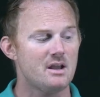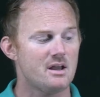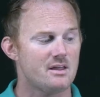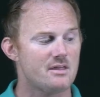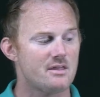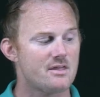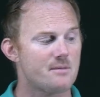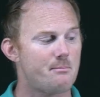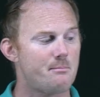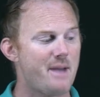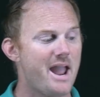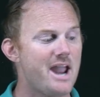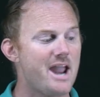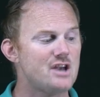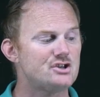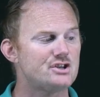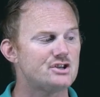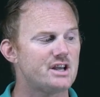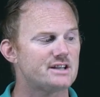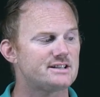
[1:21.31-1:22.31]
The
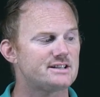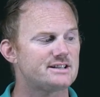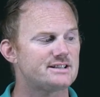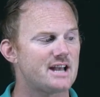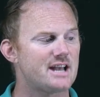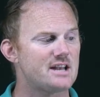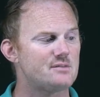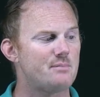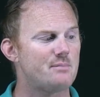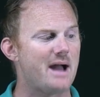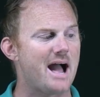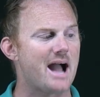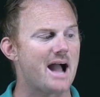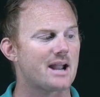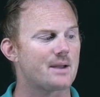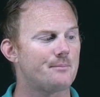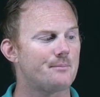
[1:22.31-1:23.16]
page gets sent back.